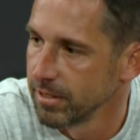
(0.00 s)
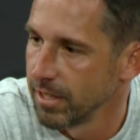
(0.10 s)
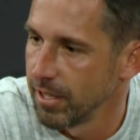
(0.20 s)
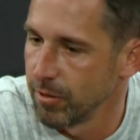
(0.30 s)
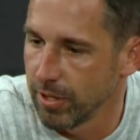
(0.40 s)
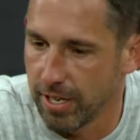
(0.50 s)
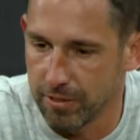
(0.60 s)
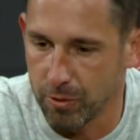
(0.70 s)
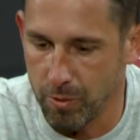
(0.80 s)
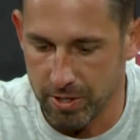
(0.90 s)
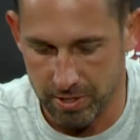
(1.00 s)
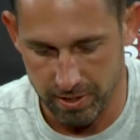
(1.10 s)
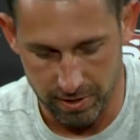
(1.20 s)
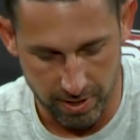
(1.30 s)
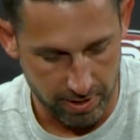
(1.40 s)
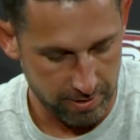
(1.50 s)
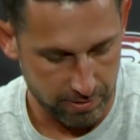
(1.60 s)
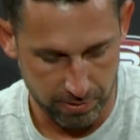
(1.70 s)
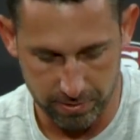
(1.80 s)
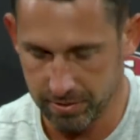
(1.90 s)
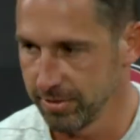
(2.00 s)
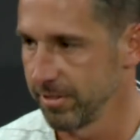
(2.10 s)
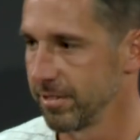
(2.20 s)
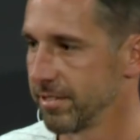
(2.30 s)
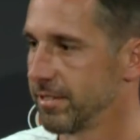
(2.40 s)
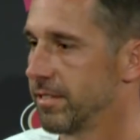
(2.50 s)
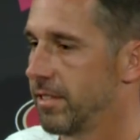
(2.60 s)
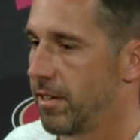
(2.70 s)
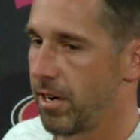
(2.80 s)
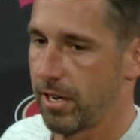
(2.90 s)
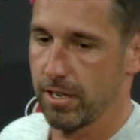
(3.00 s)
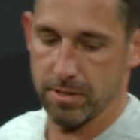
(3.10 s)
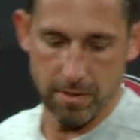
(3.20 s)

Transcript: I know our guys are watching it a lot. So, all right, guys,